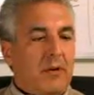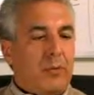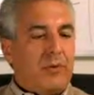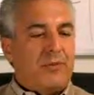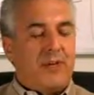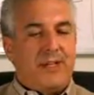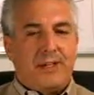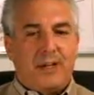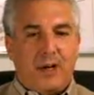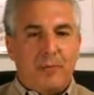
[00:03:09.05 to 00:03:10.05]
We're trying to
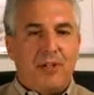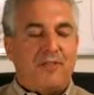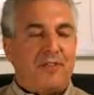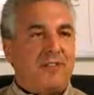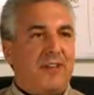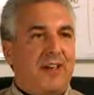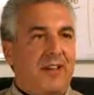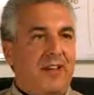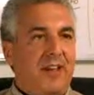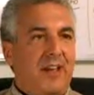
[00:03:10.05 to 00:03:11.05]
come in every
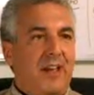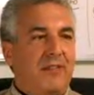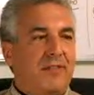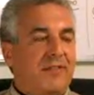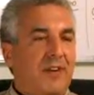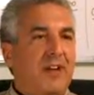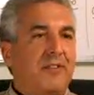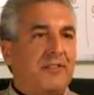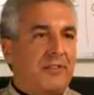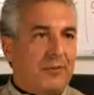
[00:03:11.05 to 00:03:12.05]
day and find a
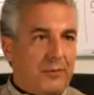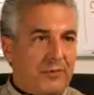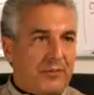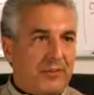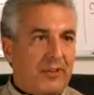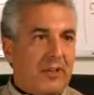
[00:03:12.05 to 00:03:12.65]
solution.